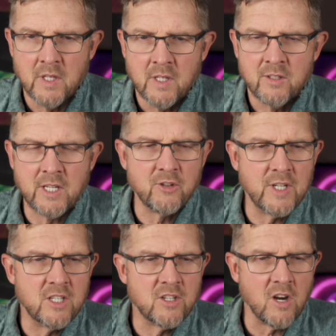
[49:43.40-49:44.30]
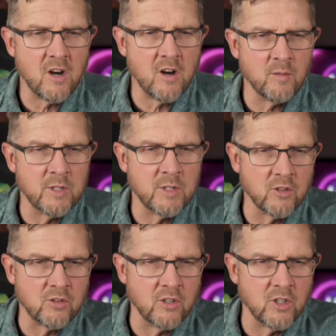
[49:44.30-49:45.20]
Tangerine Tom is
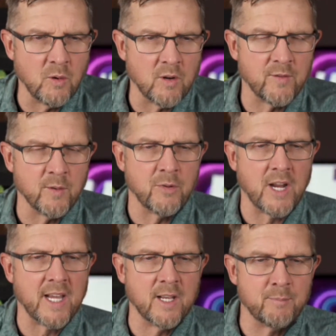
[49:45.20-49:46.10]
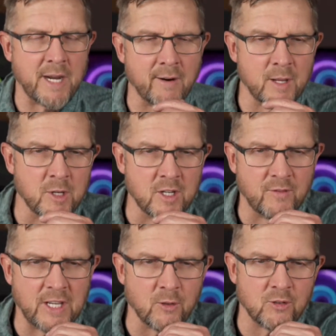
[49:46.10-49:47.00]
also another one for Brian, Barry
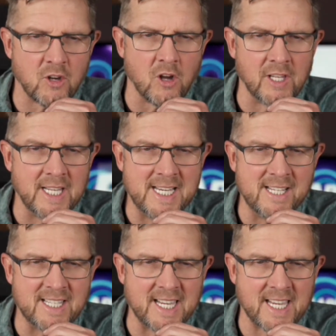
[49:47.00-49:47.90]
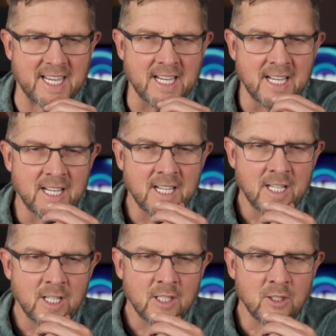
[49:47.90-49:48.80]
Murphy or Scott Lindsay.
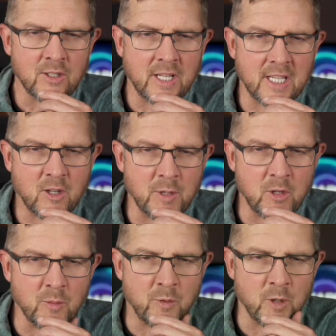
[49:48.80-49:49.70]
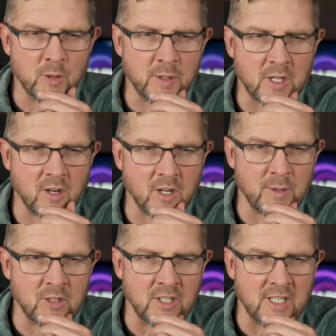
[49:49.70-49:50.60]
Look like they could be good appointments, but I can't
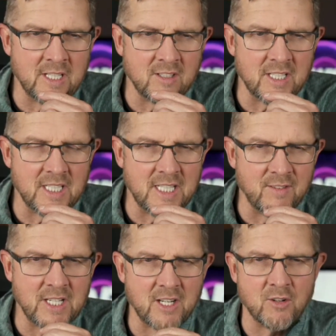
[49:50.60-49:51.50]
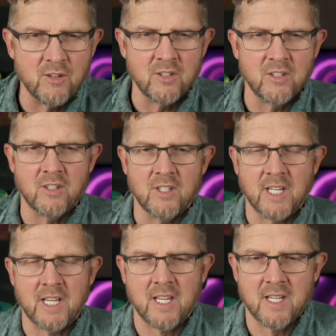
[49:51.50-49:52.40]
imagine Lindsay leaving
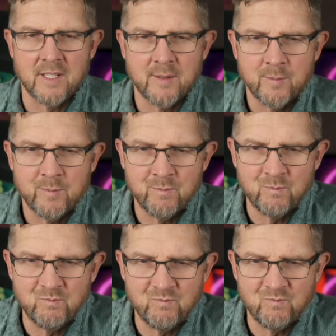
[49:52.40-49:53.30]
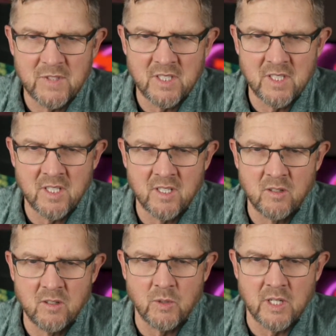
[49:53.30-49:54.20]
Crawley.
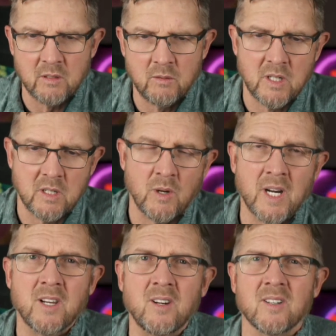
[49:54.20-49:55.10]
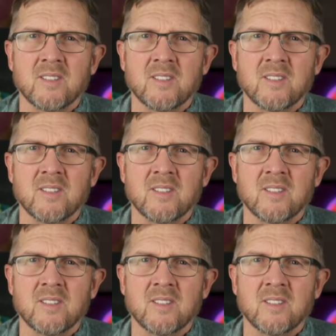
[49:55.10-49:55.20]
No, well, why not?